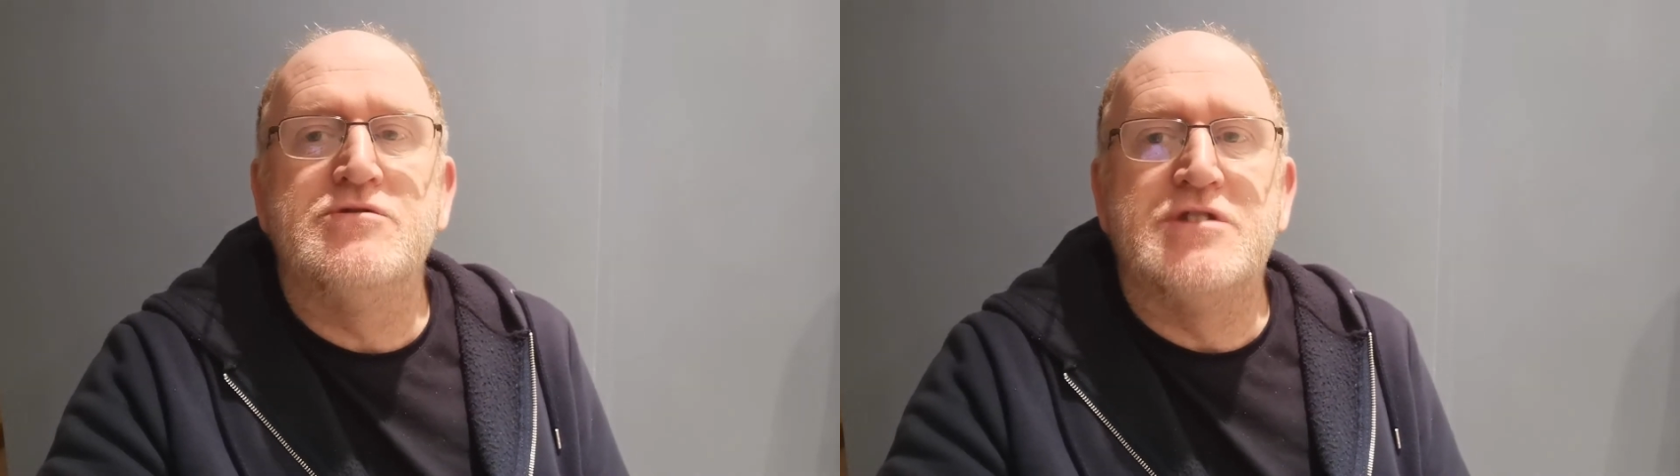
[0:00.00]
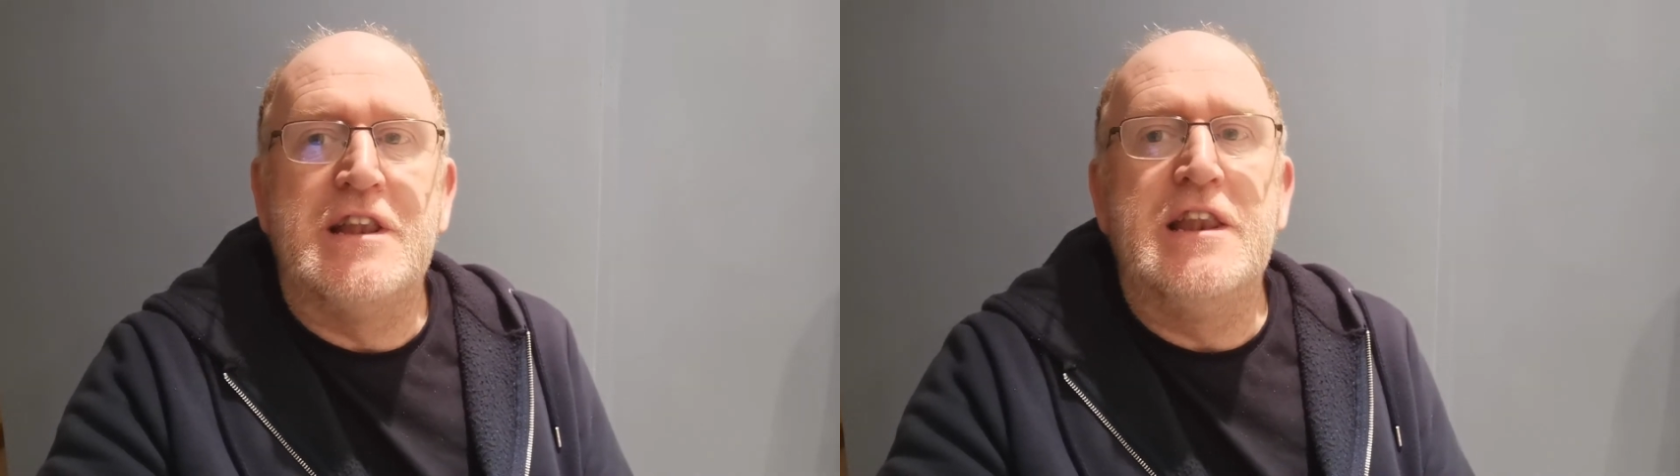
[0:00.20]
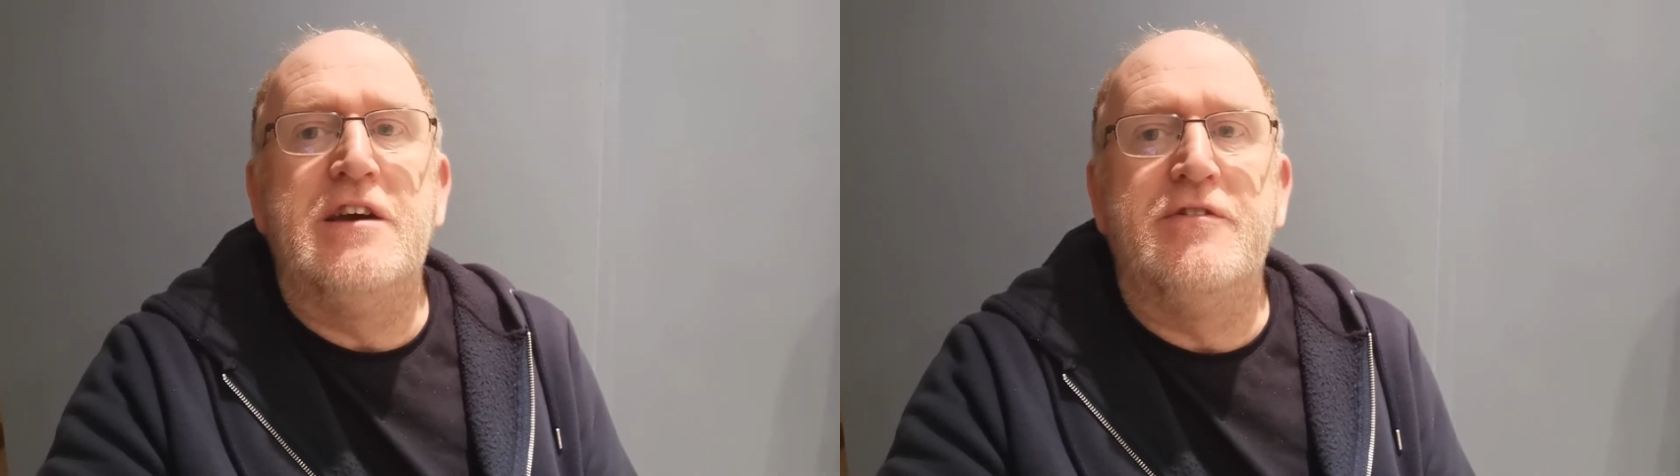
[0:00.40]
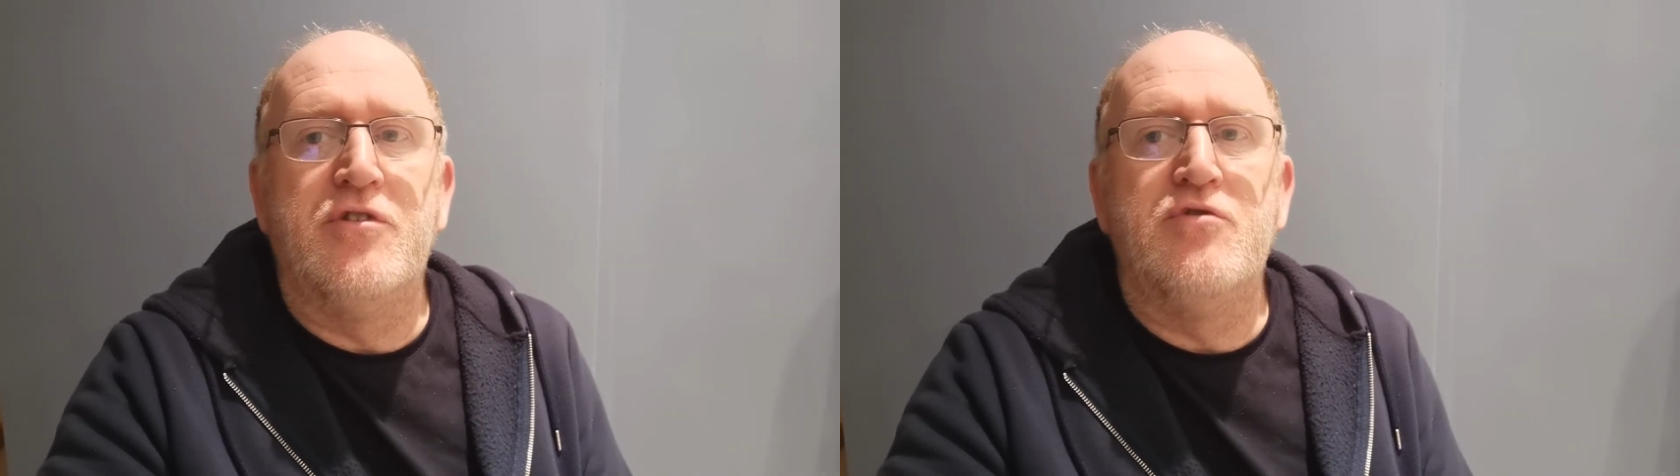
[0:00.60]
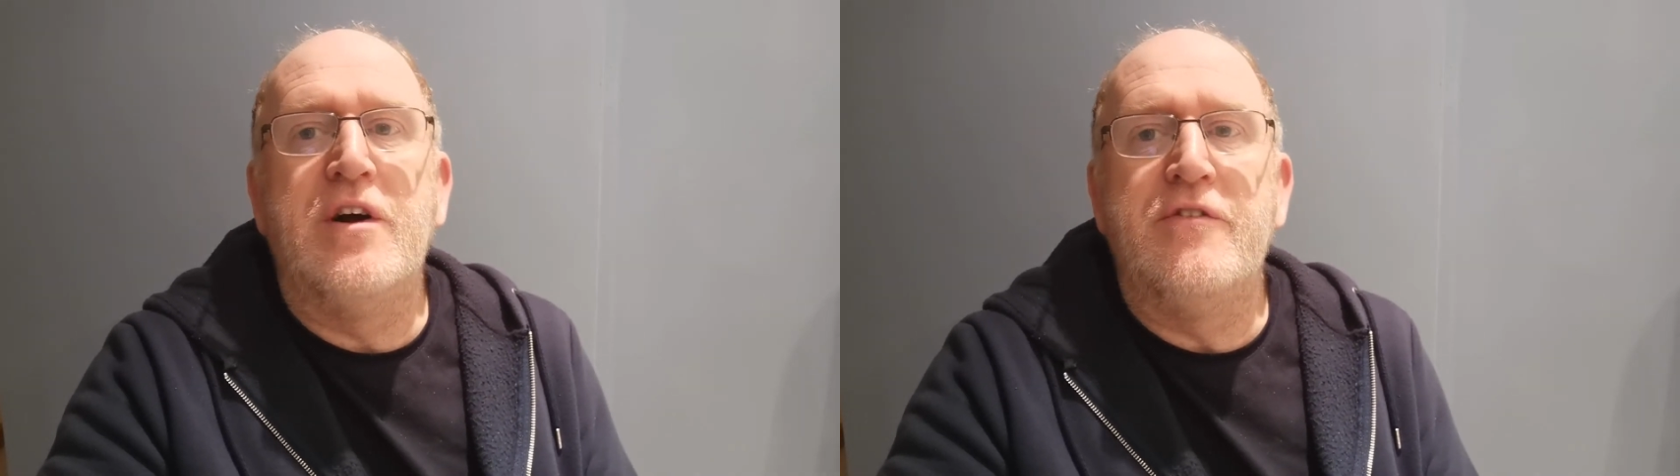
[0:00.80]
to live
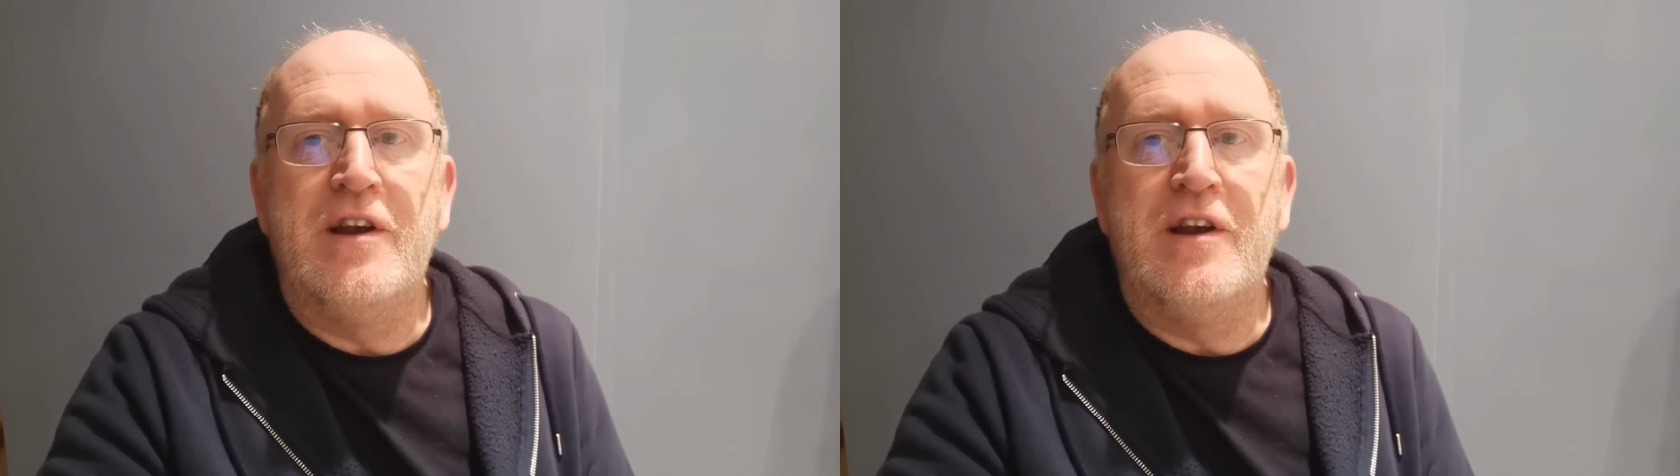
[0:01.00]
a right